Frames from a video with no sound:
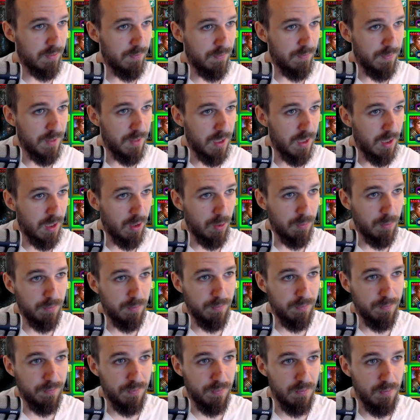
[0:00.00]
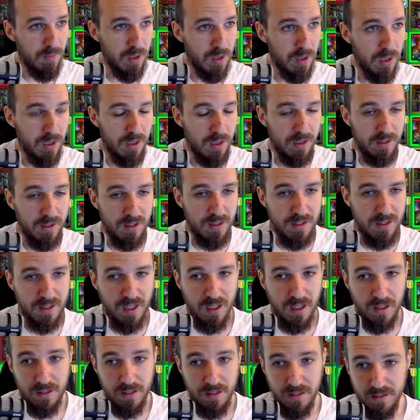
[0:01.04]
Now this
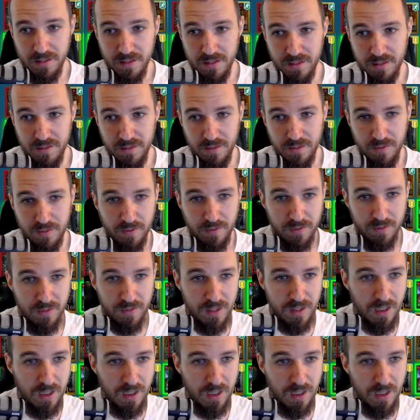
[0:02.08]
can really